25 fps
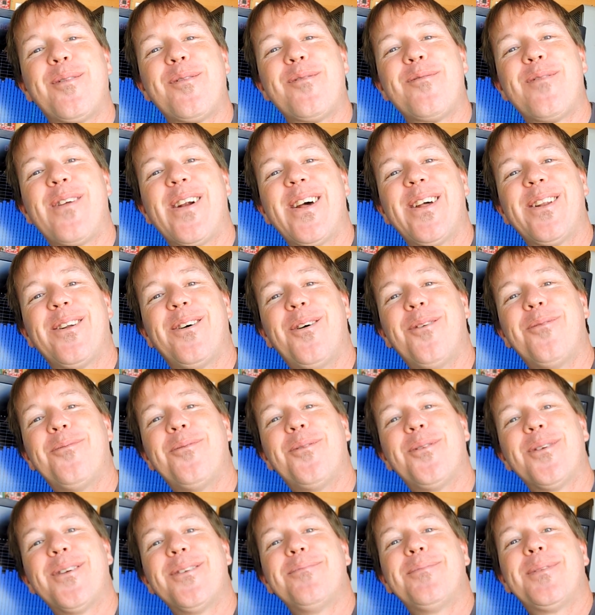we run out of hot
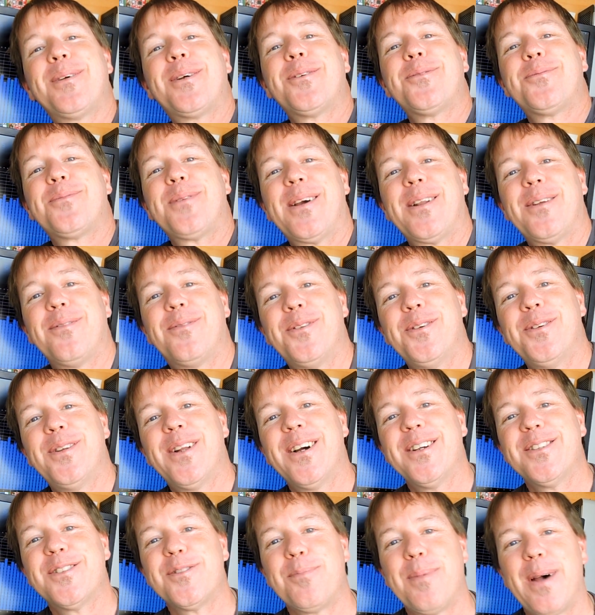water because we had a few
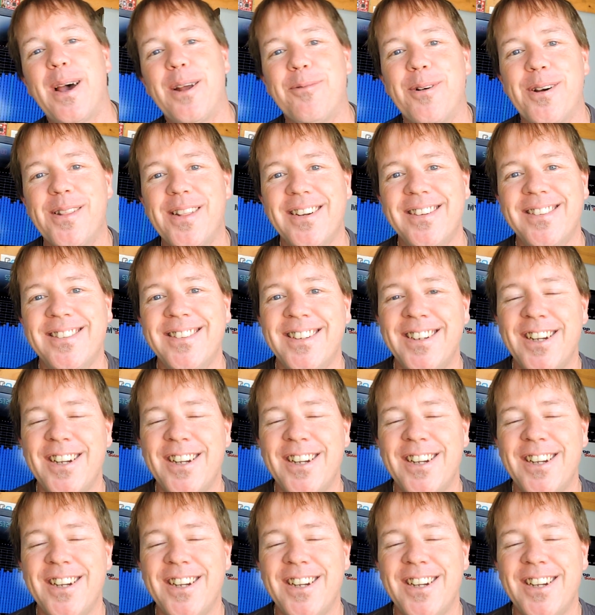days of bad weather,